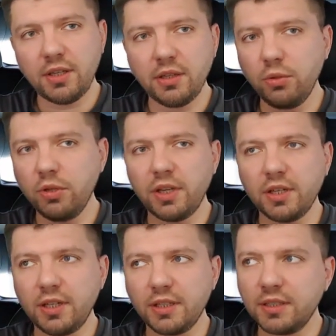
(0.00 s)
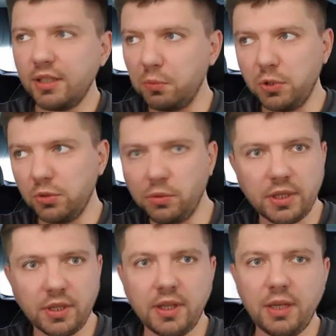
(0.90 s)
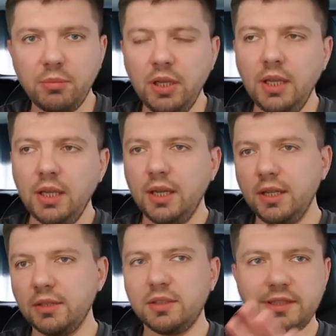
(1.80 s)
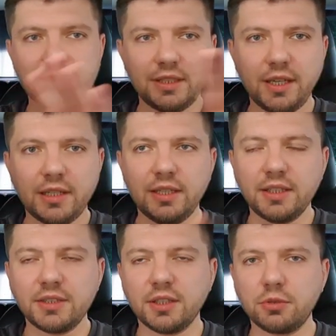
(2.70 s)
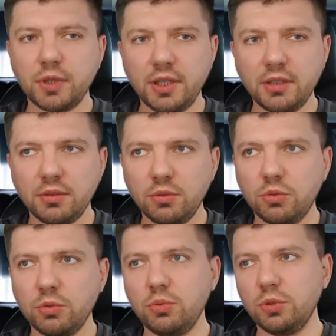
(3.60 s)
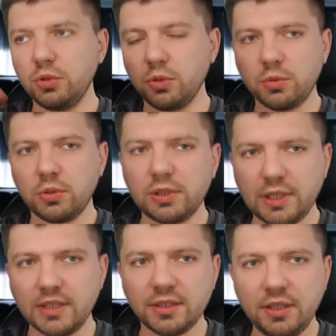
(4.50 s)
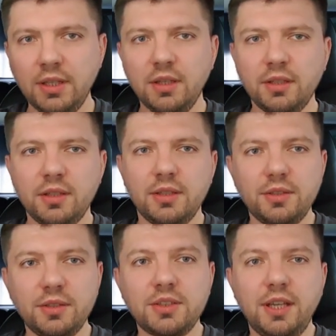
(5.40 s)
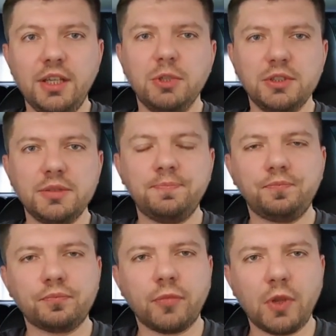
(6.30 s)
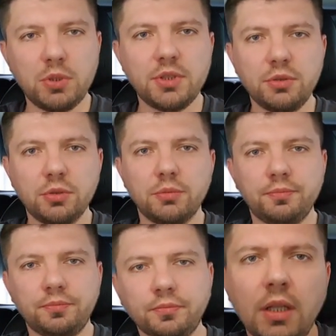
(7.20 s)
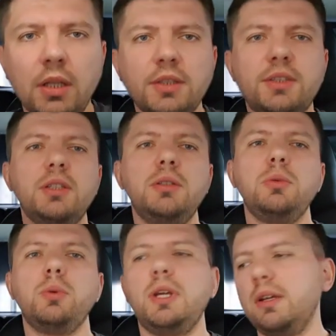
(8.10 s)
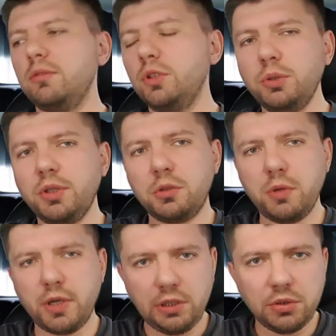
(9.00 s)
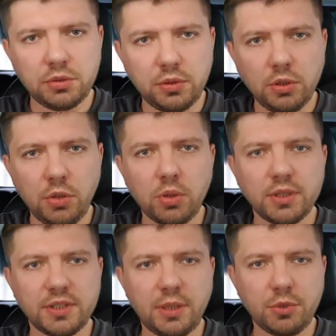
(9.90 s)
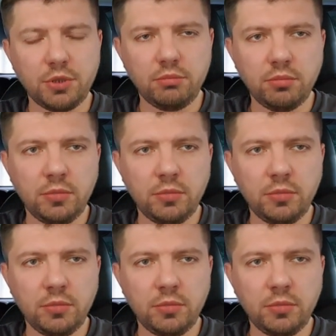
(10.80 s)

and looking at us and we looking at them, and Tesla headlights are great to to notice these animals, which is good. Still, we have noted quite low consumption